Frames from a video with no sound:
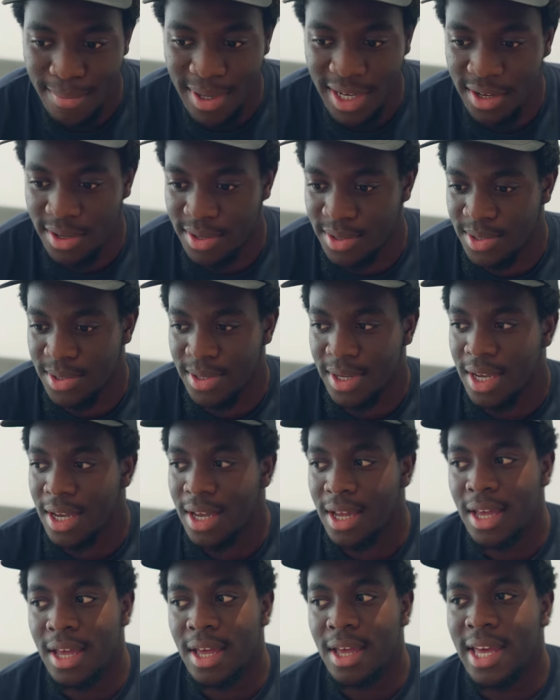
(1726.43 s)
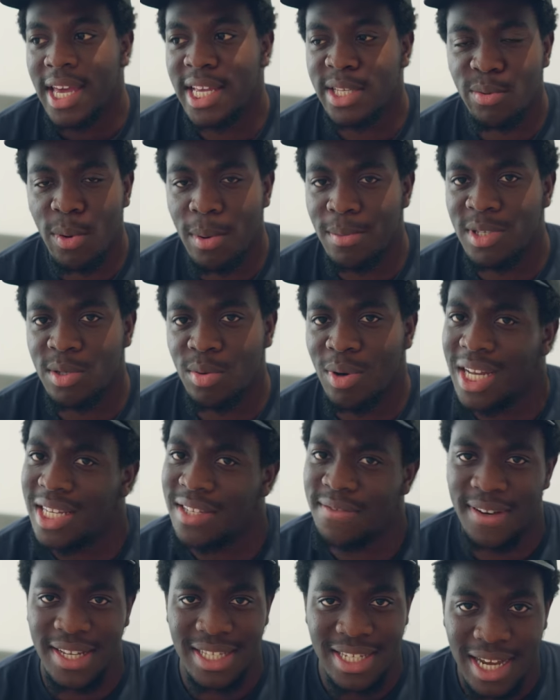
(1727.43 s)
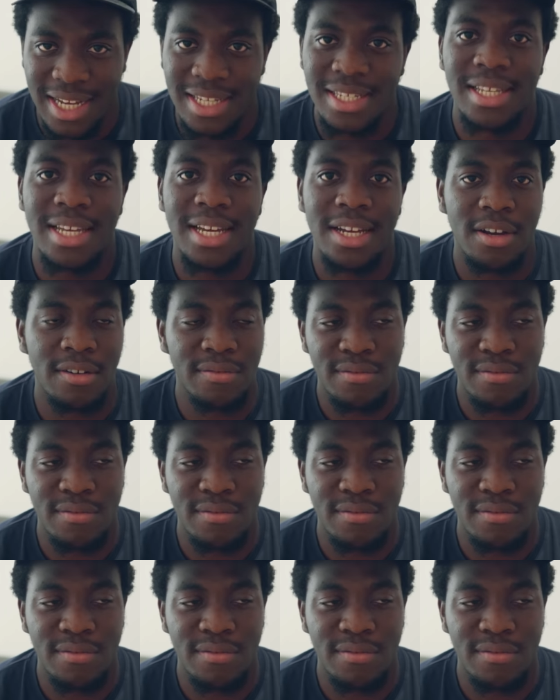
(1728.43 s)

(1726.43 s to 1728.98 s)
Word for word: because his women's wear is fantastic.